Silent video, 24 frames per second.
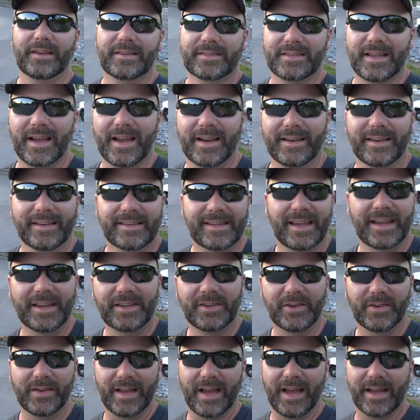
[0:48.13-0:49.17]
excited to
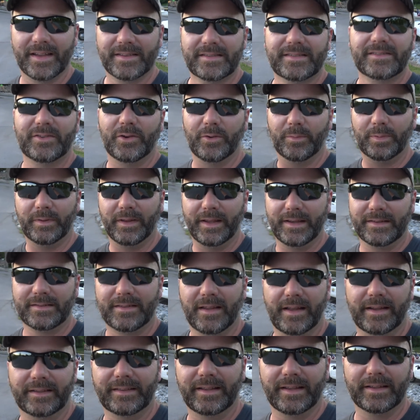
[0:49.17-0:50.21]
take you guys to a place
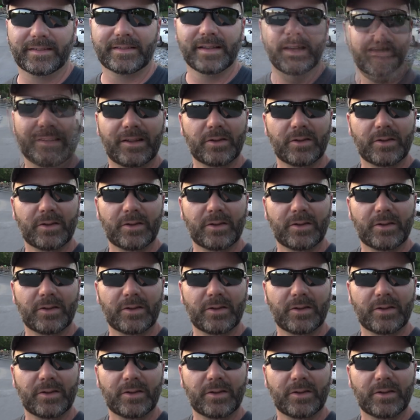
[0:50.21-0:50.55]
like this.